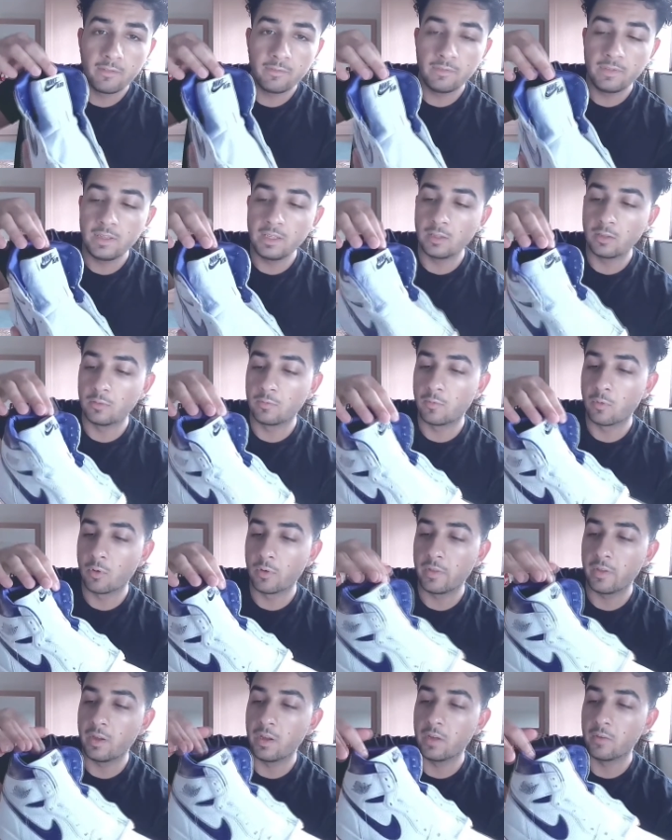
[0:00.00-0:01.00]
feel for
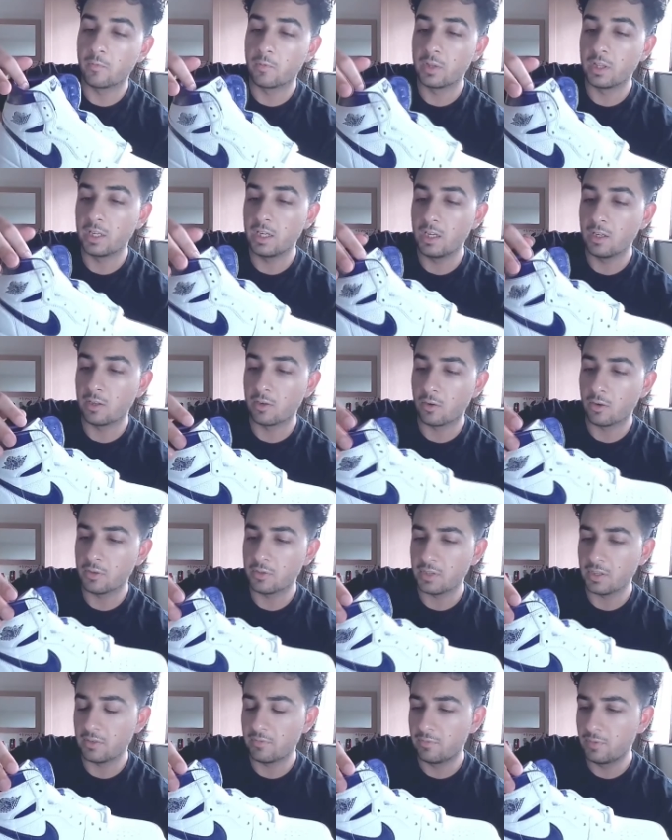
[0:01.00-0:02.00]
the heel, and
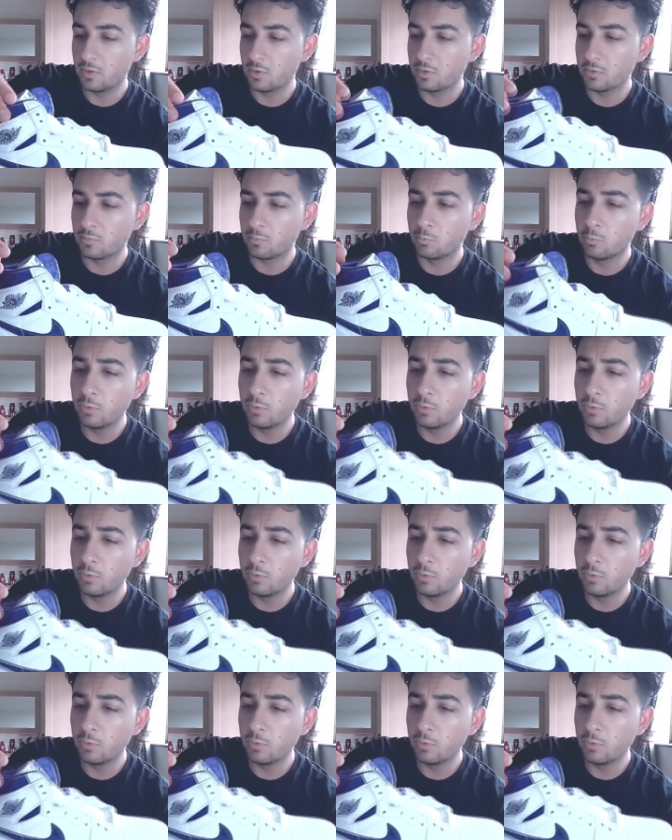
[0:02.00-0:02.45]
honestly it feels